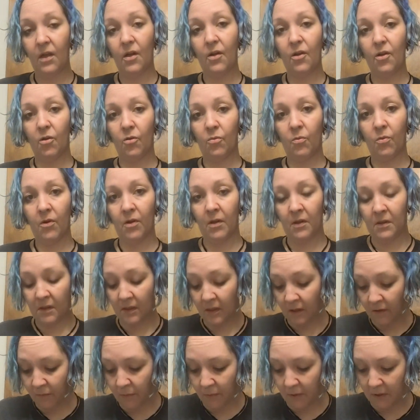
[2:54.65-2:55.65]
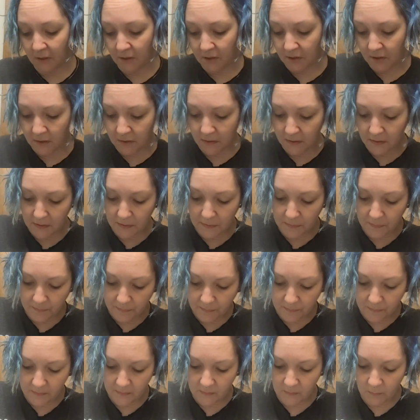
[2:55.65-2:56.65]
I hope you guys have patience.
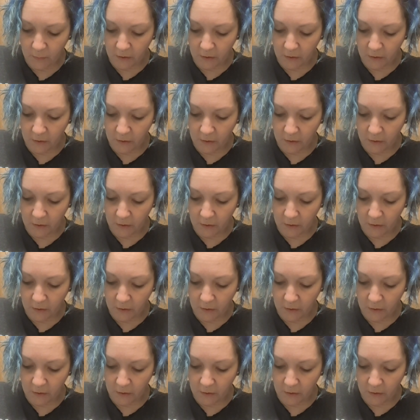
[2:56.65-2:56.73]
I